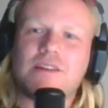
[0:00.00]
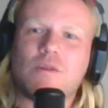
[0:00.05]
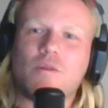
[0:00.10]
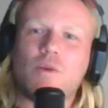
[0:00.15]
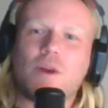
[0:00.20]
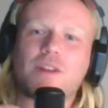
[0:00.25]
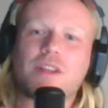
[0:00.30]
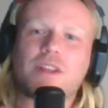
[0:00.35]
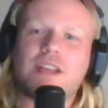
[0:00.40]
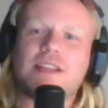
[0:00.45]

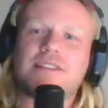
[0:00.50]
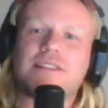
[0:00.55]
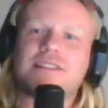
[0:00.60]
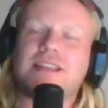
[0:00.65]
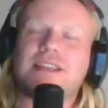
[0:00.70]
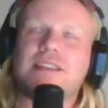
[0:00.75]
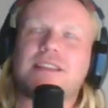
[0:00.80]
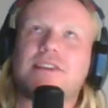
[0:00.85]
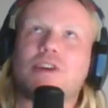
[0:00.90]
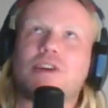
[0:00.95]
what has
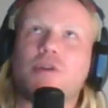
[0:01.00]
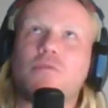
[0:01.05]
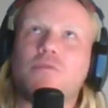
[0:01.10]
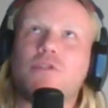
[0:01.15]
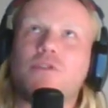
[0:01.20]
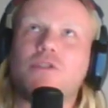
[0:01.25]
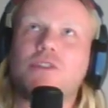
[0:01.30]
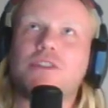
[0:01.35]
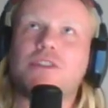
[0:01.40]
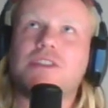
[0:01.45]
that
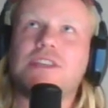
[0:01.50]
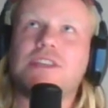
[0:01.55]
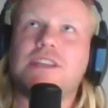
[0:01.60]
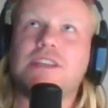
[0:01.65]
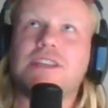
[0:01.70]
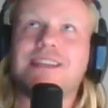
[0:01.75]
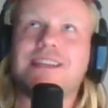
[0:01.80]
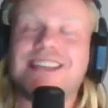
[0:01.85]
community